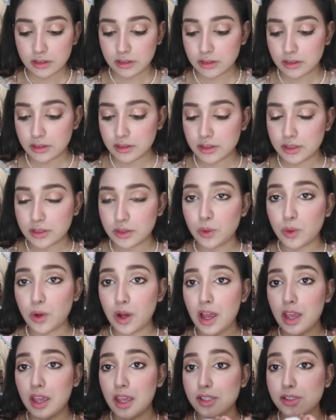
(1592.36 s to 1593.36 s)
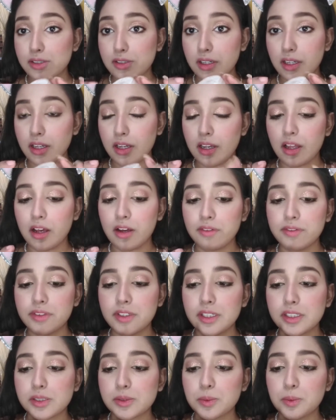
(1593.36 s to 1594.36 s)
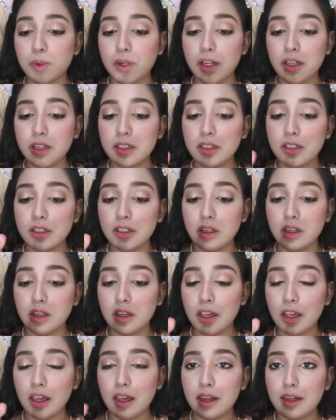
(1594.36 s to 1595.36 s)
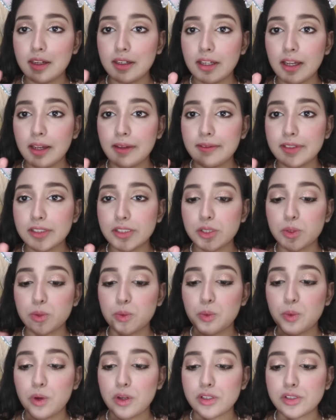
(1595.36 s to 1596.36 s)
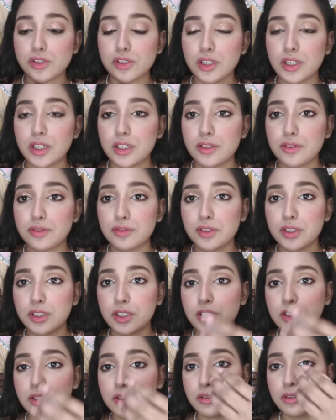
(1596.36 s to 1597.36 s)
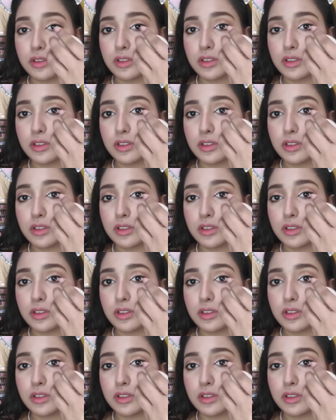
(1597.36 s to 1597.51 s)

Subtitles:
So I actually love this one, and I will swatch it for you,